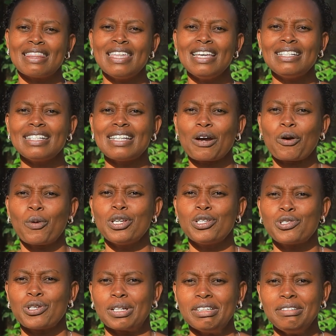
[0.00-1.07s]
This is a
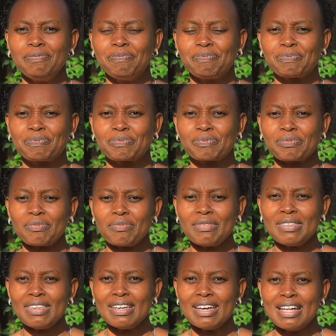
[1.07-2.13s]
question
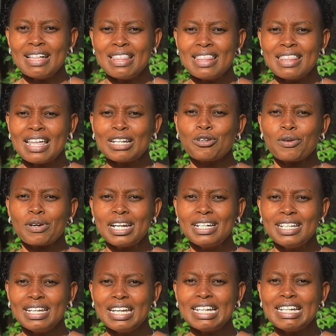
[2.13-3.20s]
that
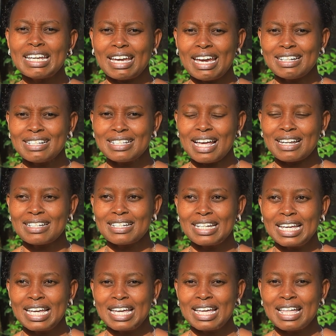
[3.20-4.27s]
already indicates that
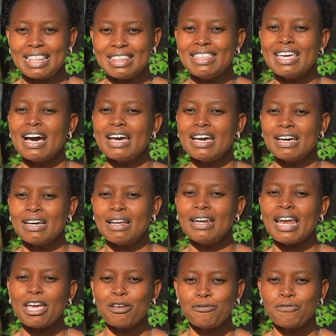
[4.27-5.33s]
there
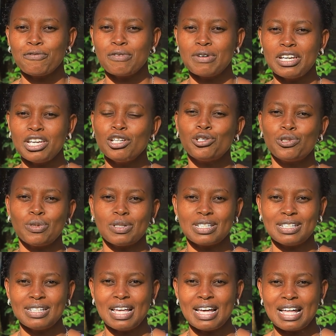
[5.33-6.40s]
are life issues
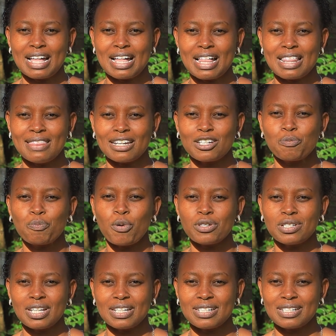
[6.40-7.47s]
that
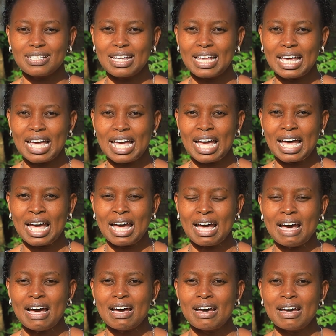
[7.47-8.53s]
poses
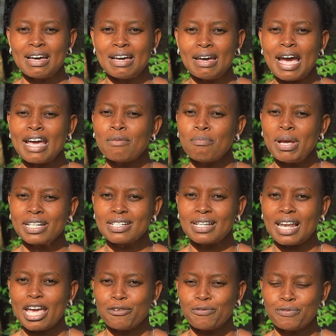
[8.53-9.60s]
and makes
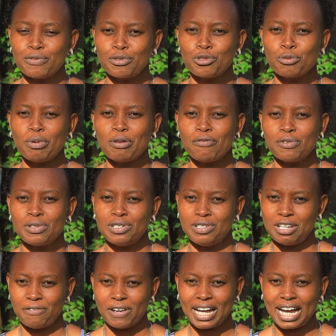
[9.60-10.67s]
life to be
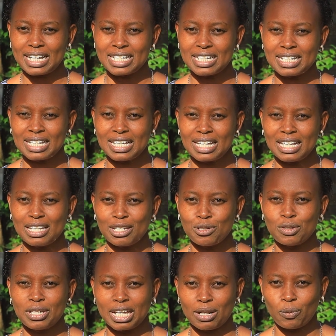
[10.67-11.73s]
difficult
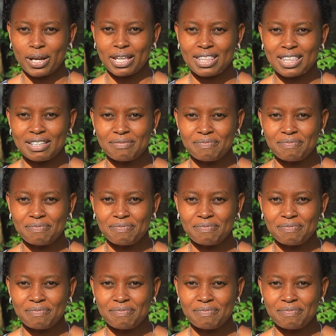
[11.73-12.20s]
to deal with.